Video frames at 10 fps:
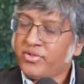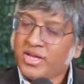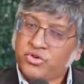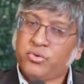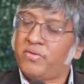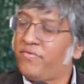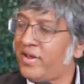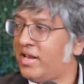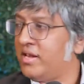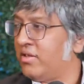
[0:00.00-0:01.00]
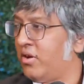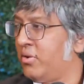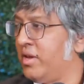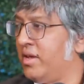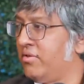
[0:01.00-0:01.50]
Issue in Finland
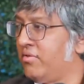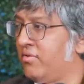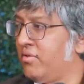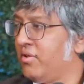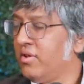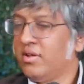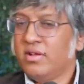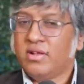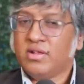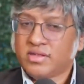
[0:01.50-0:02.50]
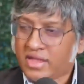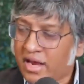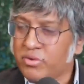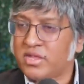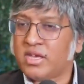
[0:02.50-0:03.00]
though is they
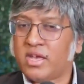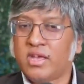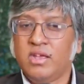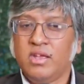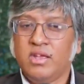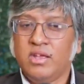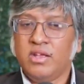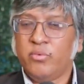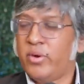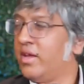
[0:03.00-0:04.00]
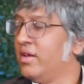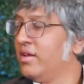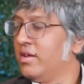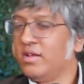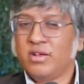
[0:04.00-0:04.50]
were thinking, wait,
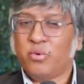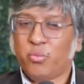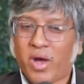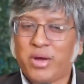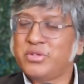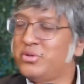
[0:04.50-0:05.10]
why would